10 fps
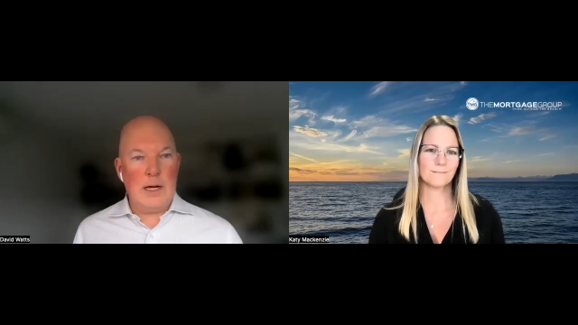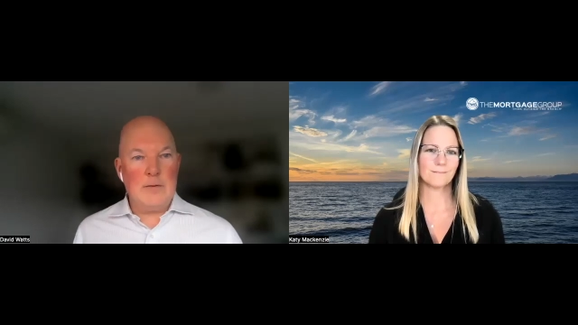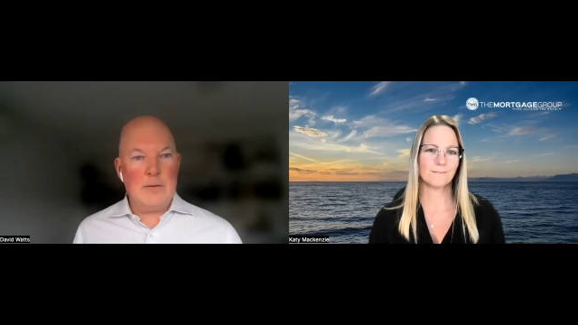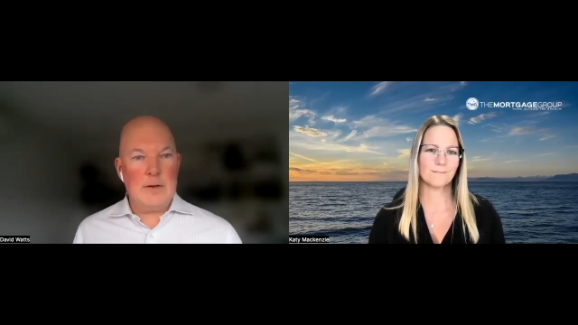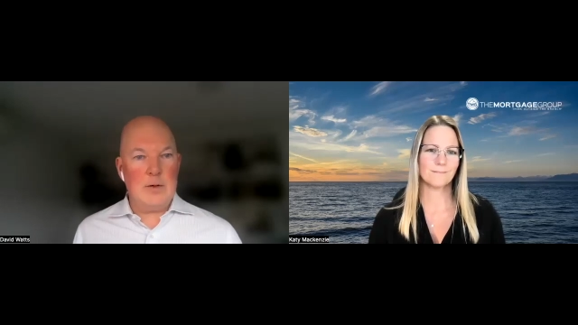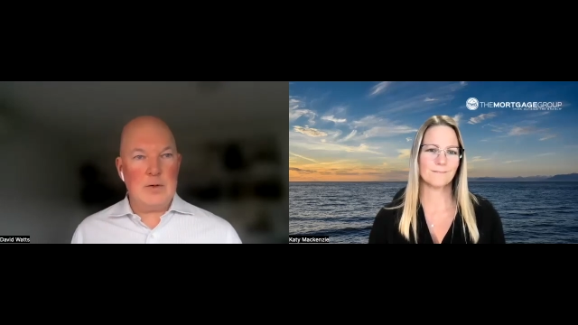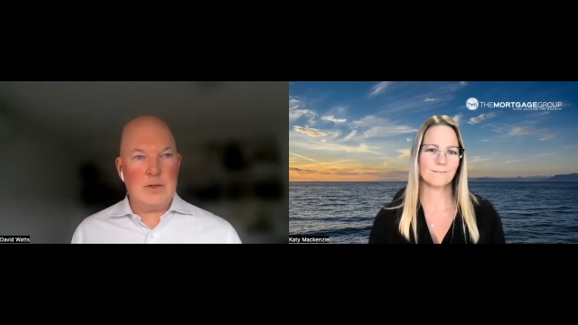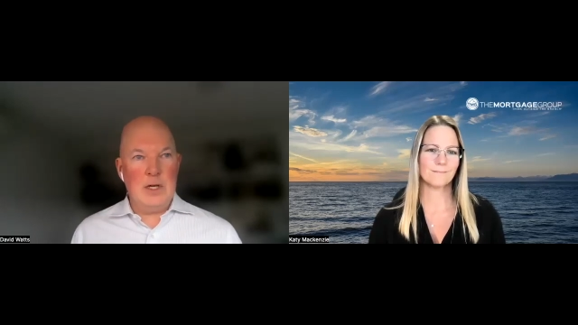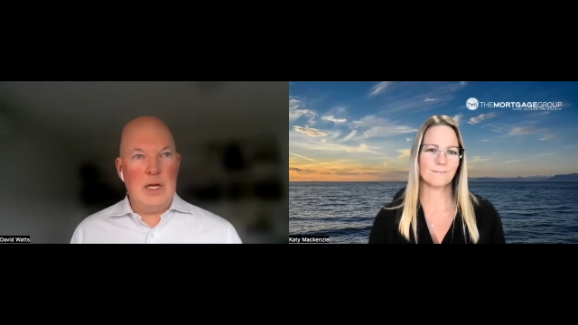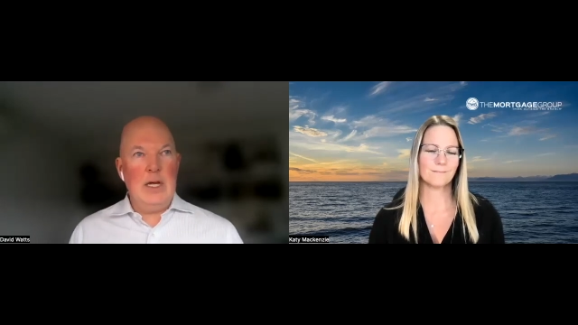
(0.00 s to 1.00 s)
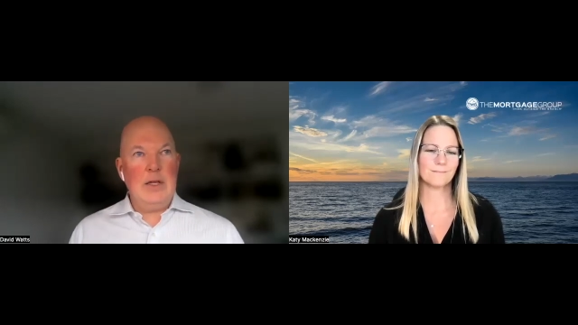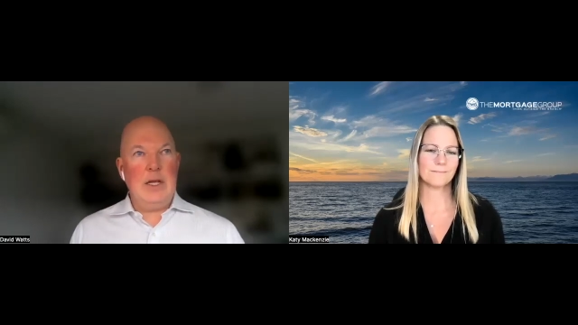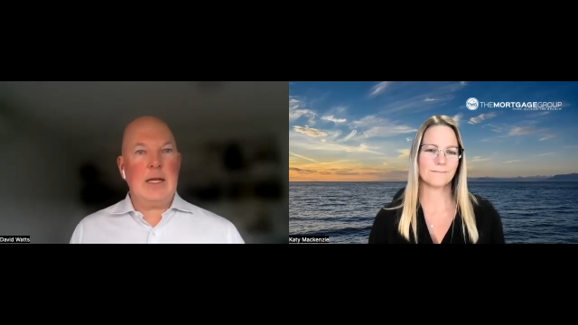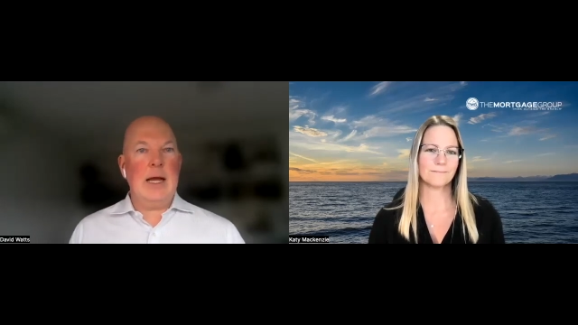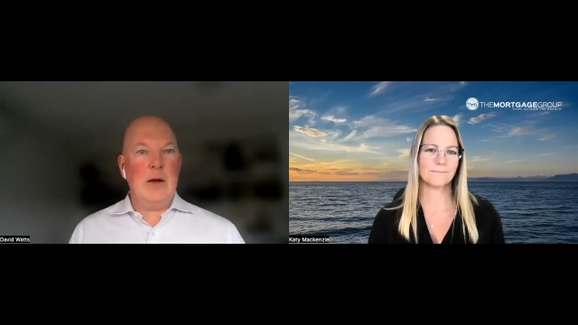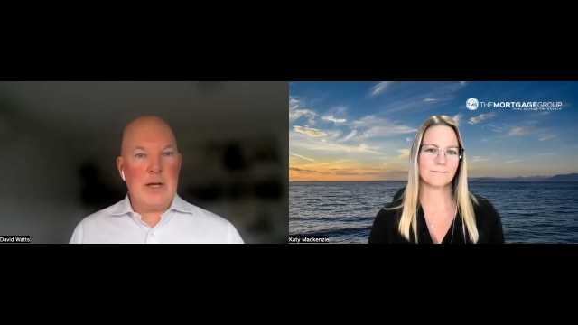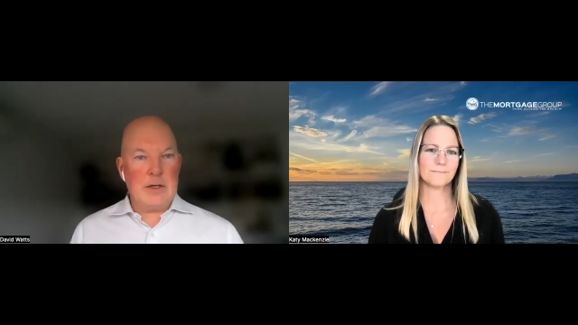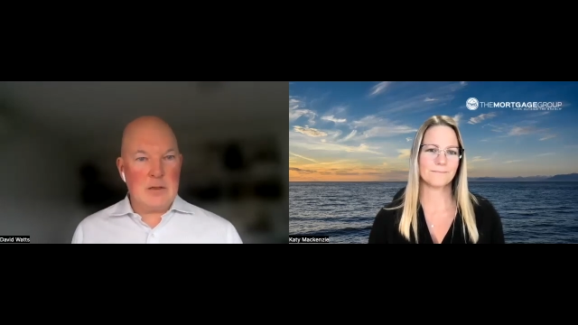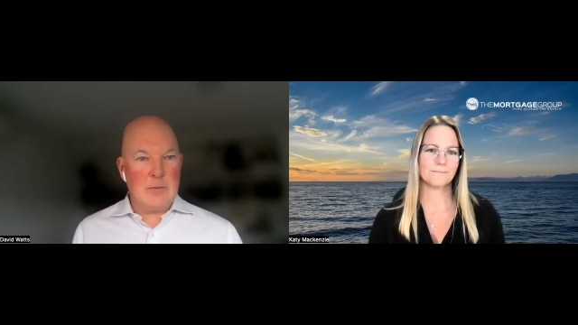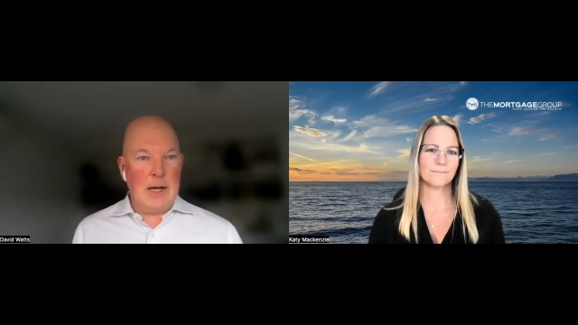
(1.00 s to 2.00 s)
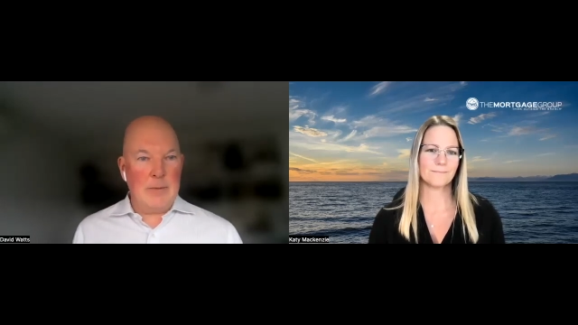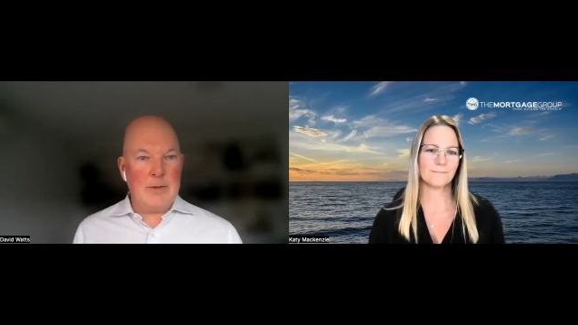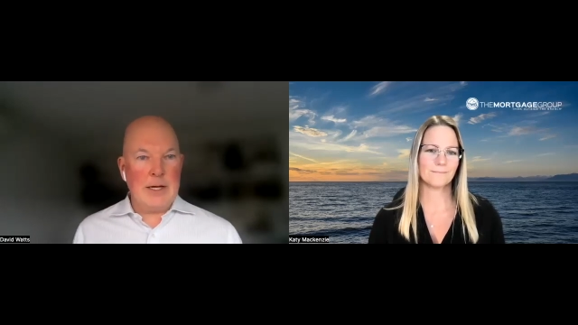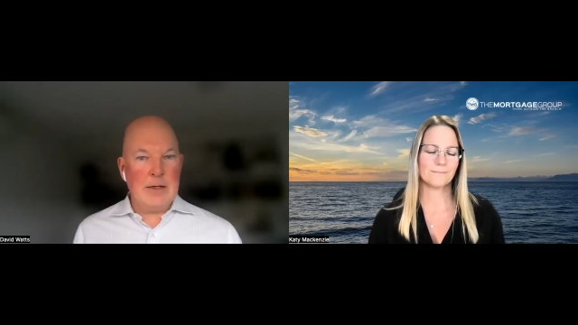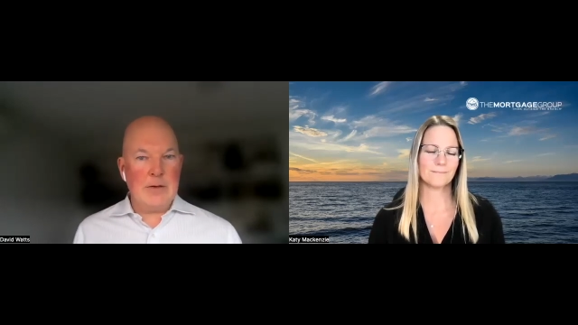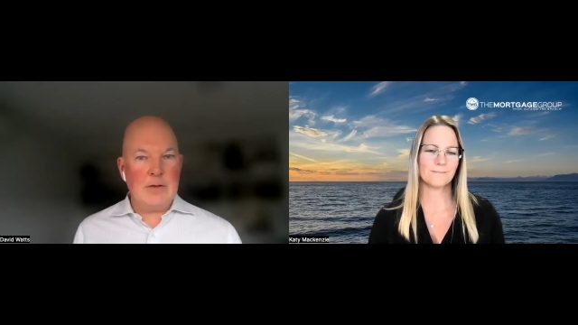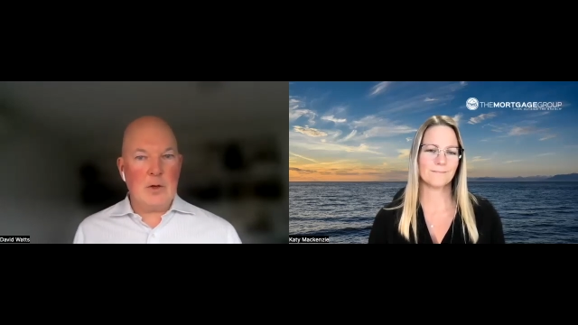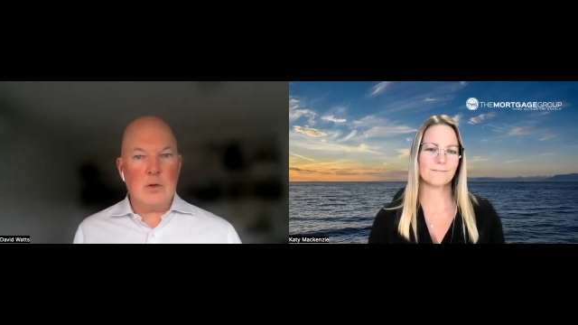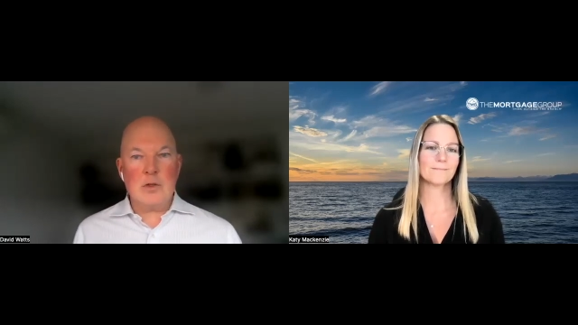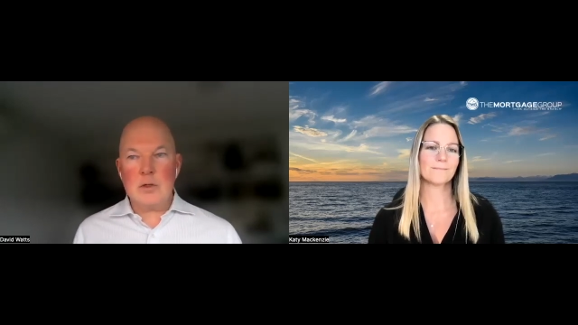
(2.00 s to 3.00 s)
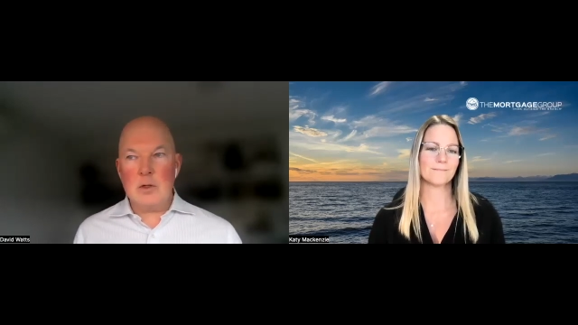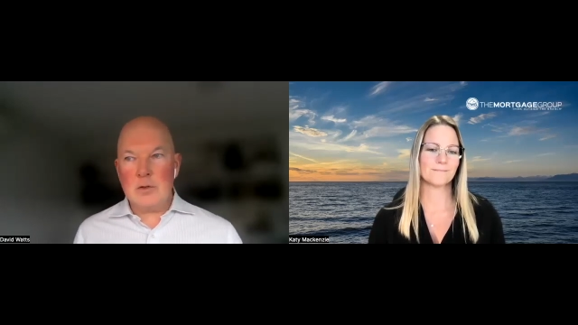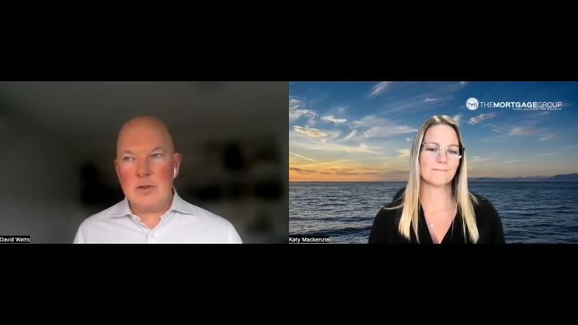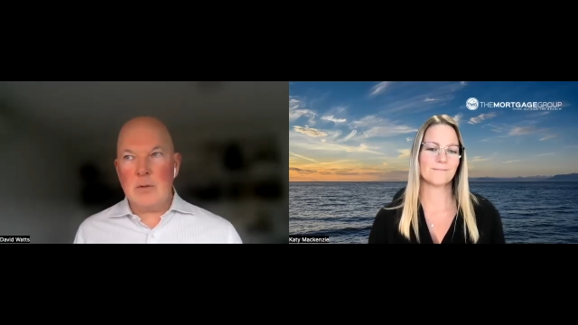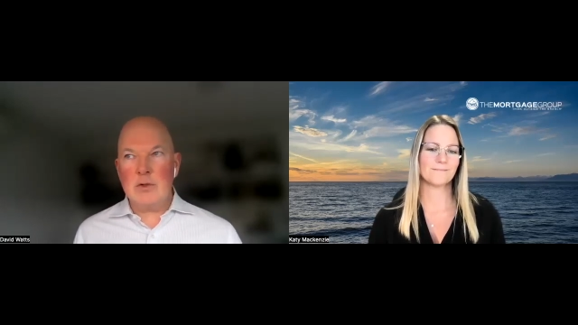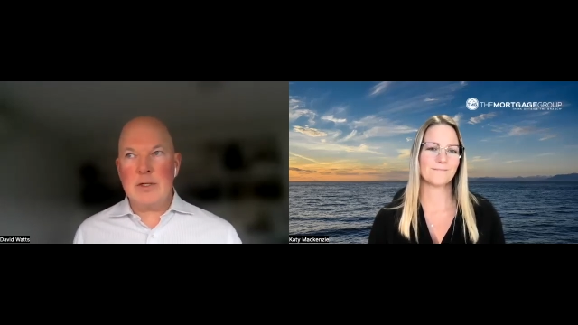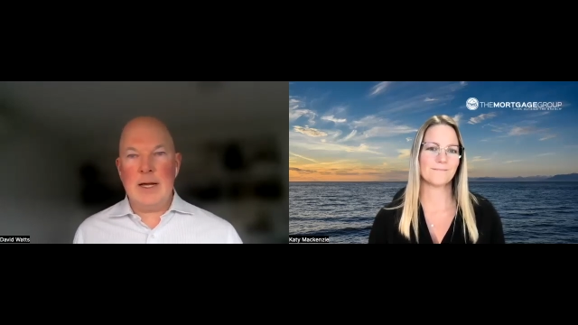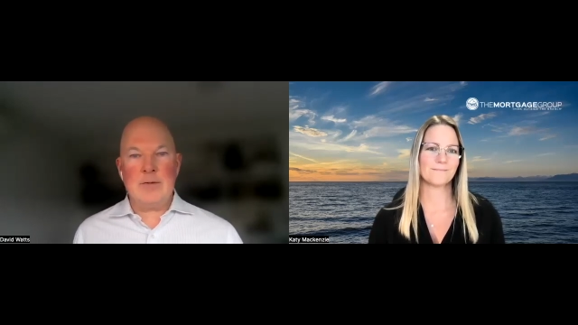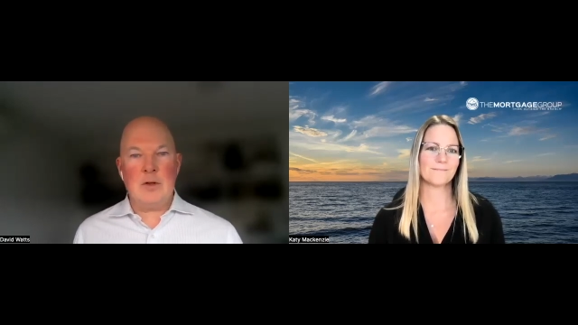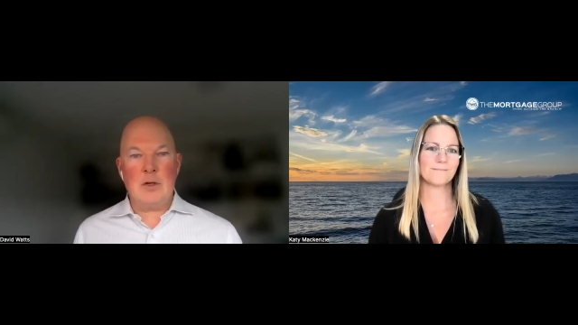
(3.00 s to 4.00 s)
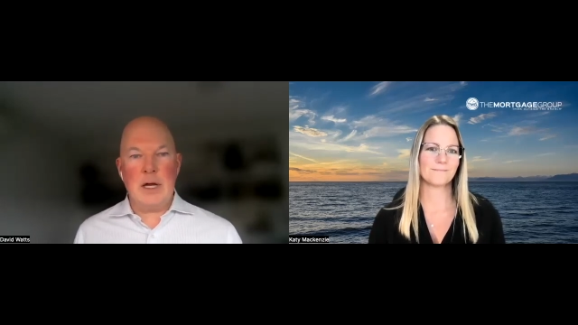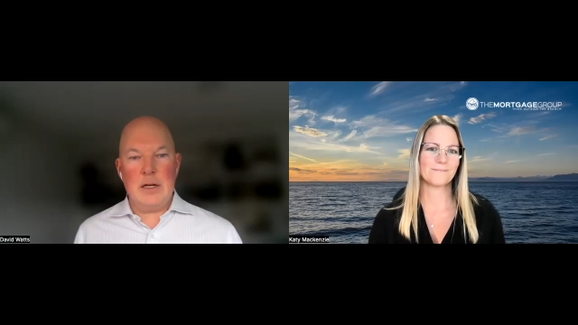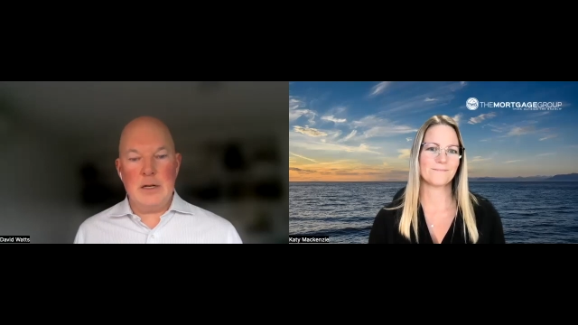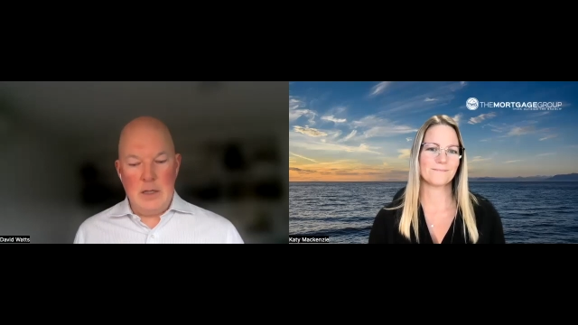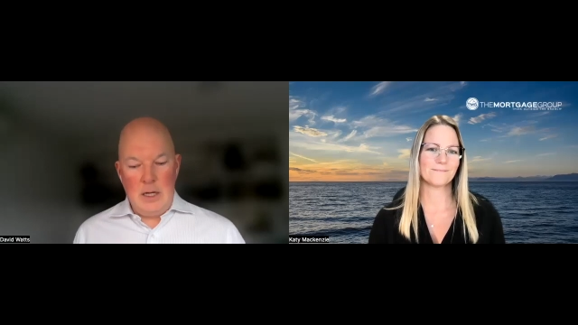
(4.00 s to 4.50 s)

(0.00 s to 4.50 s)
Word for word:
Speaker 1: F, and there's the account has to be updated. So it's someone's going to have to look at it.